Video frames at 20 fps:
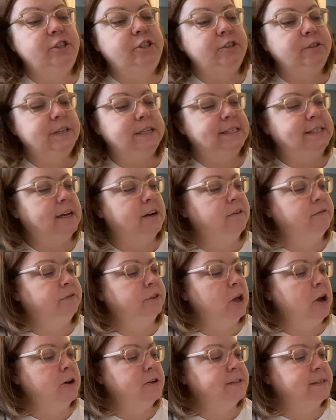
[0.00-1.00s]
do this on a
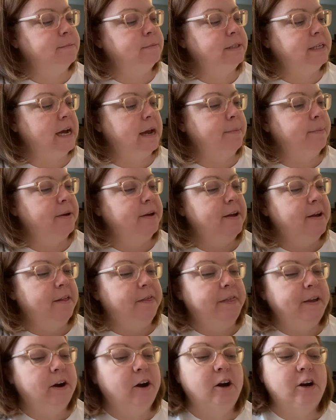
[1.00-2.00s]
vlog sometime.
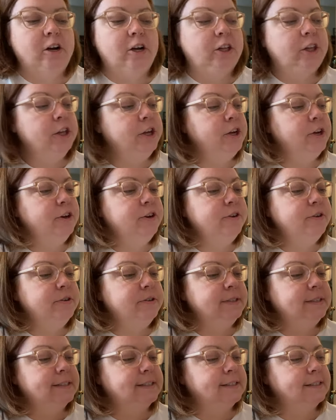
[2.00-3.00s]
There are
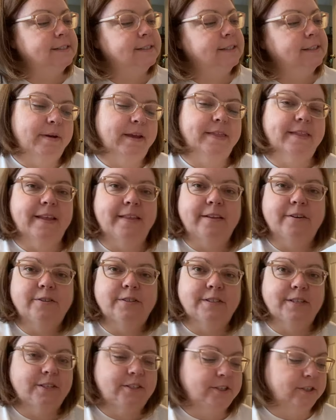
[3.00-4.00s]
clues, and then
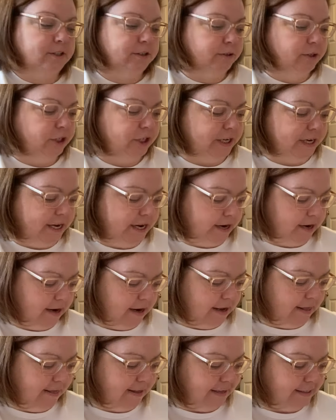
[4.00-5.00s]
there's the solution here.
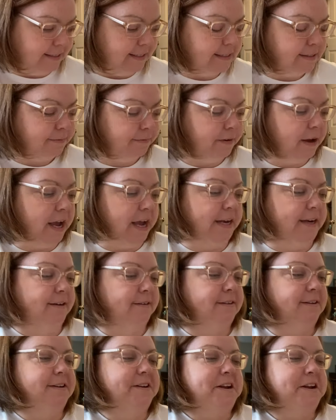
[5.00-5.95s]
This is fun.